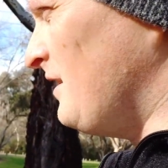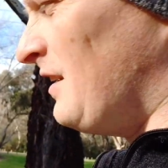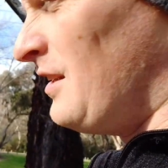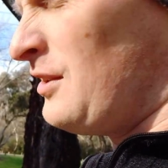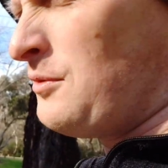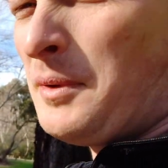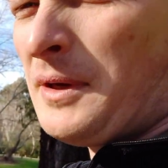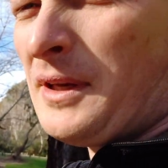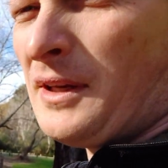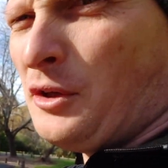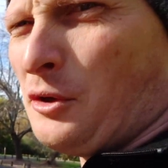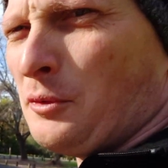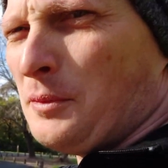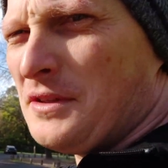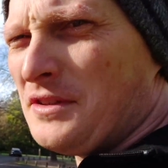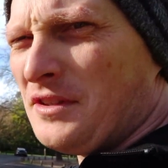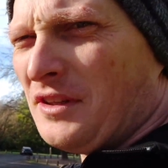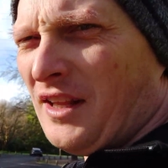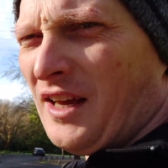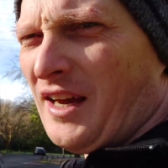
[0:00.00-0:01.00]
Now it's been a little
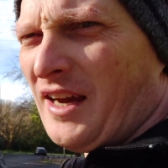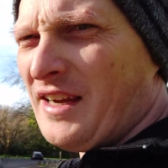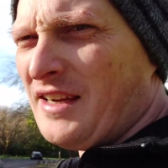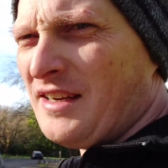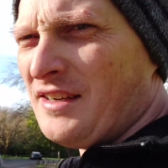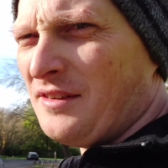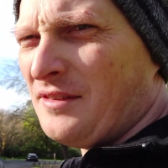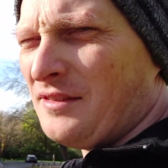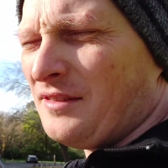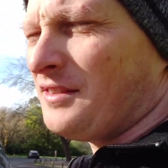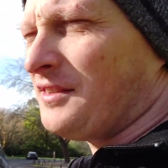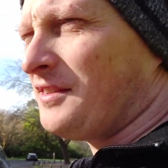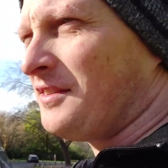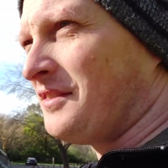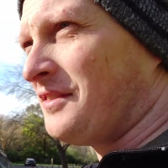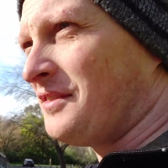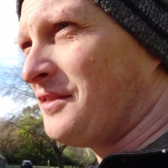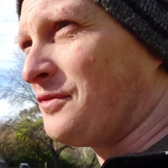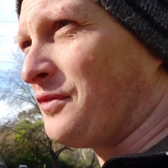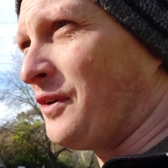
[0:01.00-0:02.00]
bit delayed, and
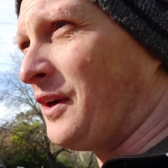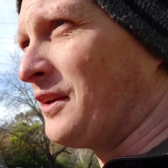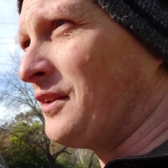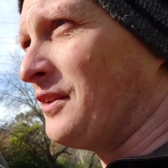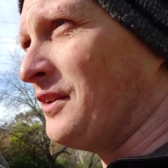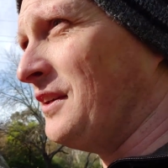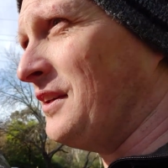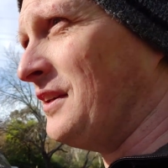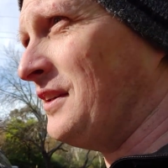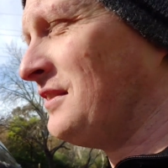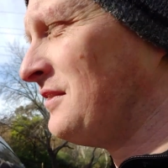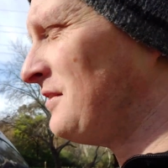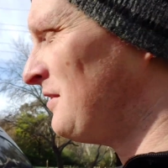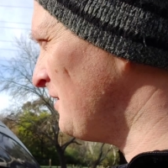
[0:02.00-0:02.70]
frankly,